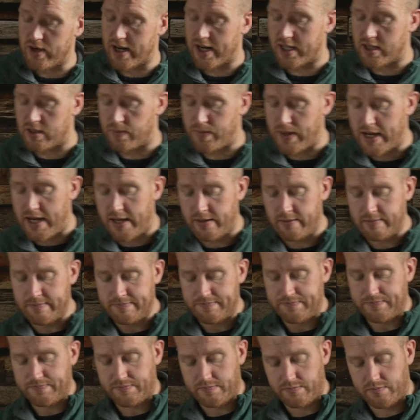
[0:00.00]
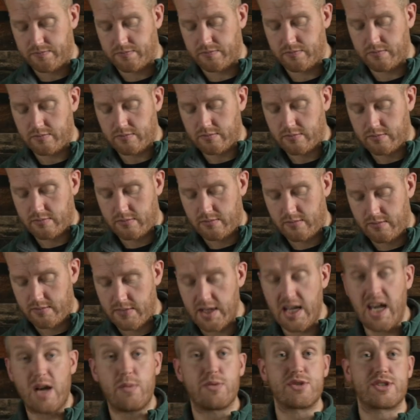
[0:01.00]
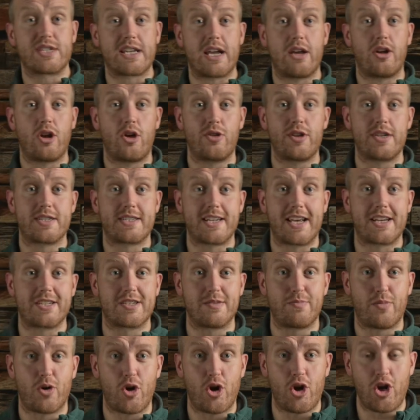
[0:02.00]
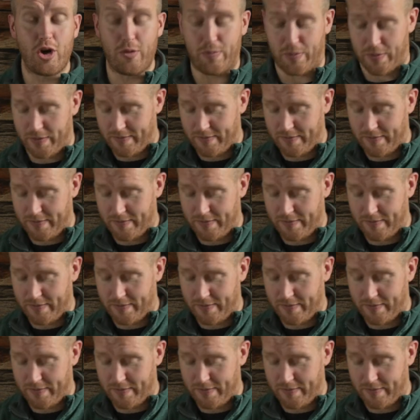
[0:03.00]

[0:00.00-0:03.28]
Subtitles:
in the pan and we'll see how long this takes to boil up.